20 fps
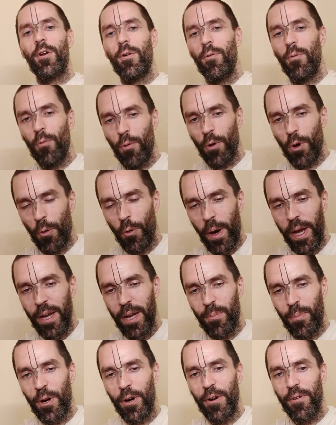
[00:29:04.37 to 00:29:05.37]
quite
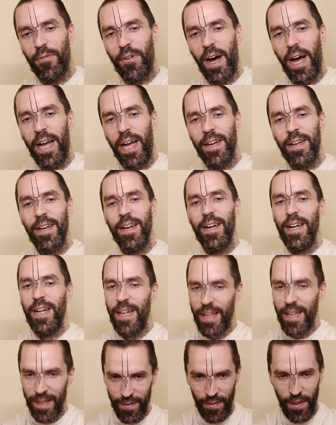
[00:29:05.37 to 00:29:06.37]
purified,
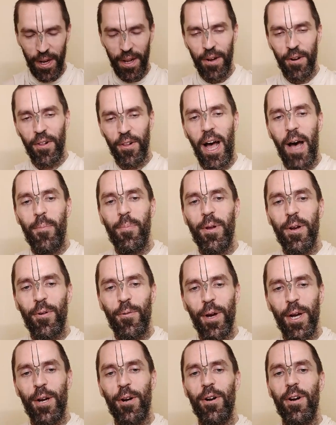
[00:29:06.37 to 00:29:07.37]
then it'll happen
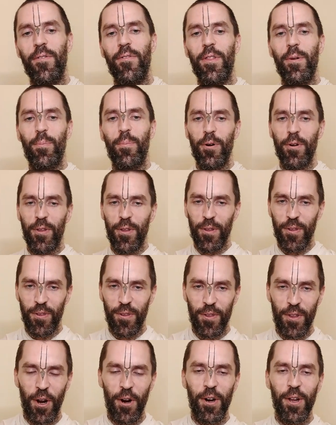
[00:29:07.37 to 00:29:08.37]
quicker. If the person's
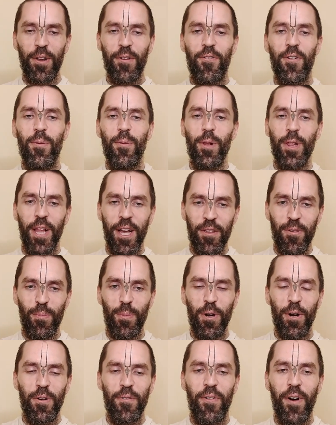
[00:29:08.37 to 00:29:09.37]
starting from a less
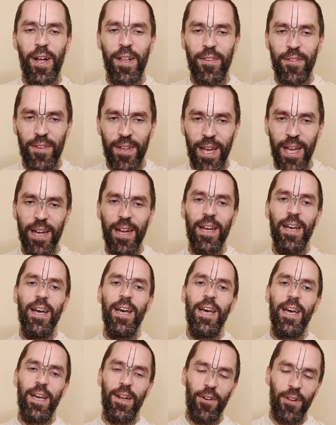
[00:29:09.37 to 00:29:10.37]
purified state,
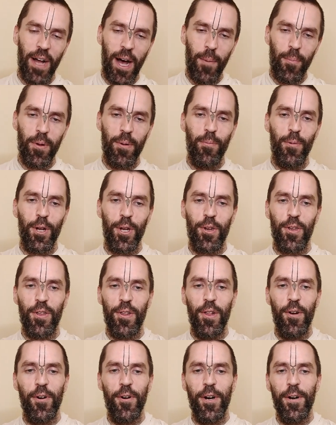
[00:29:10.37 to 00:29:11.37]
it'll happen much
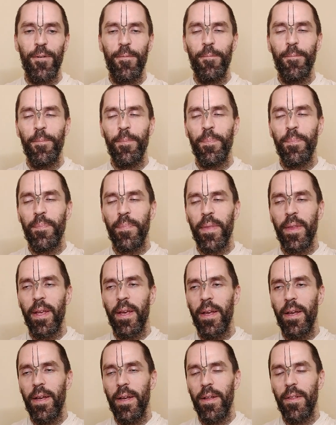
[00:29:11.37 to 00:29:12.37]
slower.
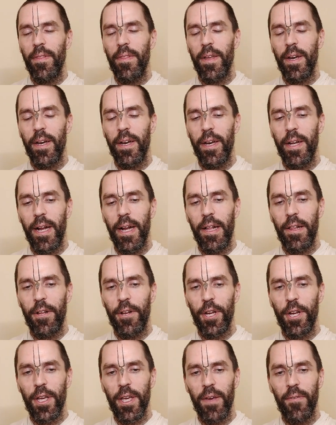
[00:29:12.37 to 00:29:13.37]
The
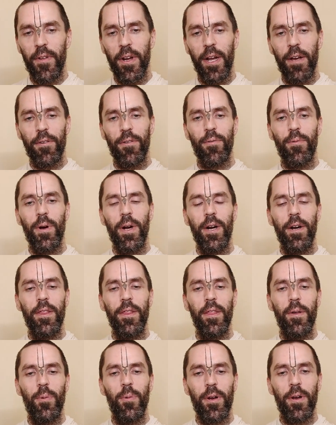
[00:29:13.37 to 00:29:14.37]
analogy given elsewhere in
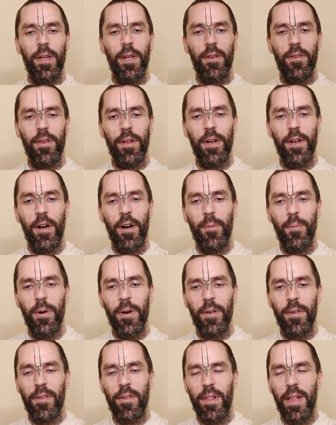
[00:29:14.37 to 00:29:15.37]
the Bhakti Sandarbha
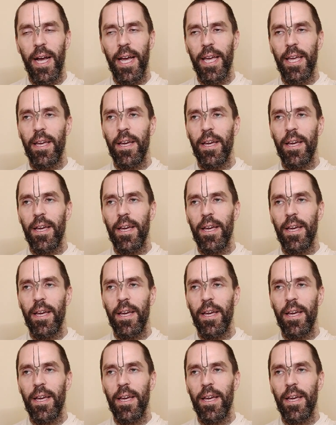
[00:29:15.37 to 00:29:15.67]
is like